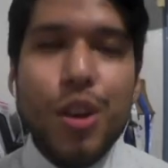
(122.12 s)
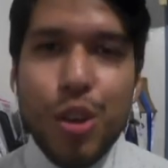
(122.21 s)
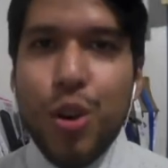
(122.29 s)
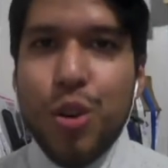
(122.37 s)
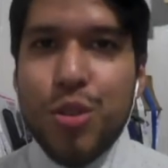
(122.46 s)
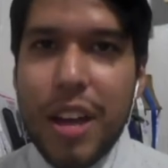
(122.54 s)

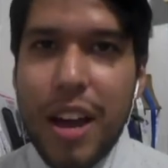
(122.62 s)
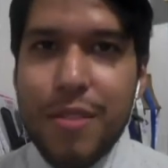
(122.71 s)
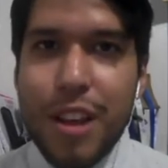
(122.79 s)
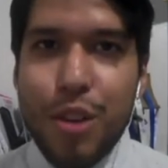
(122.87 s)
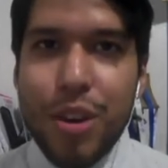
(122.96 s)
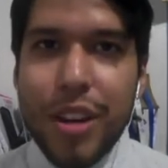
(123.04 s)
you also have
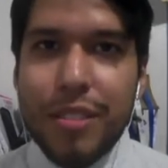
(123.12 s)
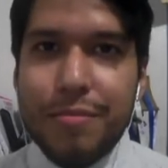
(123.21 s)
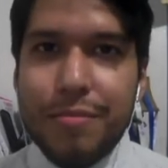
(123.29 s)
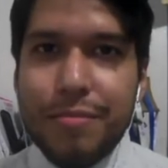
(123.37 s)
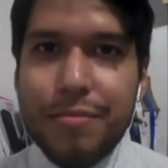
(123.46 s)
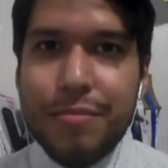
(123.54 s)
that right.
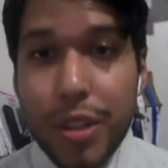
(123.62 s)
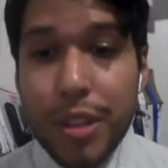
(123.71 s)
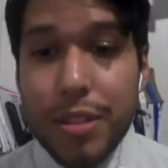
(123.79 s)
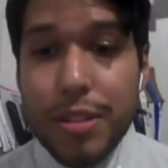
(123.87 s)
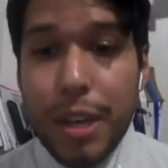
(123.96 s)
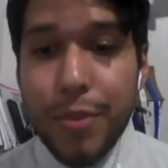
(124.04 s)
Within stop